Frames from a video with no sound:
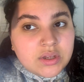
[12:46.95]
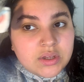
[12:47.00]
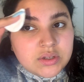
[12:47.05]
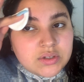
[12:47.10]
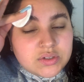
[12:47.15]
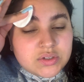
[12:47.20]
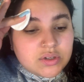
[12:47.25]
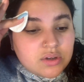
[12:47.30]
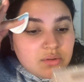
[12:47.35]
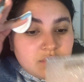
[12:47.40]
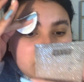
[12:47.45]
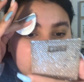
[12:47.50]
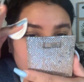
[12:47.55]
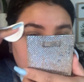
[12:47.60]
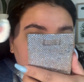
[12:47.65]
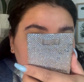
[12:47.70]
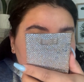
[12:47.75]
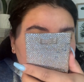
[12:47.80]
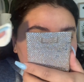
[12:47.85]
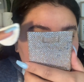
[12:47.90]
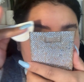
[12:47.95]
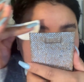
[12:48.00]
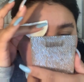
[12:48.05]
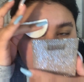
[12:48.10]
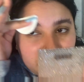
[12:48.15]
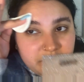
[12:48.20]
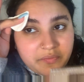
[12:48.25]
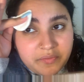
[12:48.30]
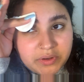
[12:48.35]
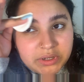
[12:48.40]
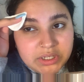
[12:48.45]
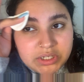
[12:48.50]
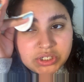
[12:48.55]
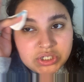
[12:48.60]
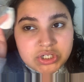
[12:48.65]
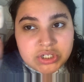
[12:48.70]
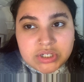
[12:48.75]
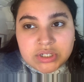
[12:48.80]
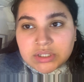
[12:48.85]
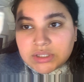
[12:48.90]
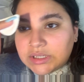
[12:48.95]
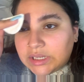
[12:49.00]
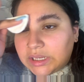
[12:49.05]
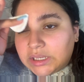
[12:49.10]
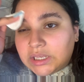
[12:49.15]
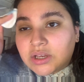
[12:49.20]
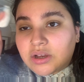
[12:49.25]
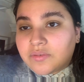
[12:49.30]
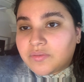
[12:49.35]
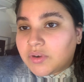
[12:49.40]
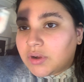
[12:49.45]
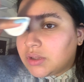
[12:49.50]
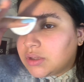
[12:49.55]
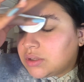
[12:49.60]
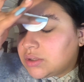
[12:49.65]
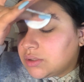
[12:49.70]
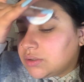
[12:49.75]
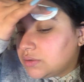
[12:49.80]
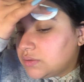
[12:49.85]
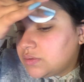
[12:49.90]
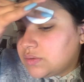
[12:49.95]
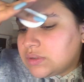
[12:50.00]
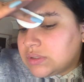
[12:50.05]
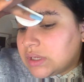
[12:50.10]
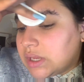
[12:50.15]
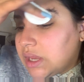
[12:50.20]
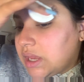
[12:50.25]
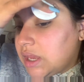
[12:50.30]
so what I'm gonna do is I'm gonna finish taking off all the glues,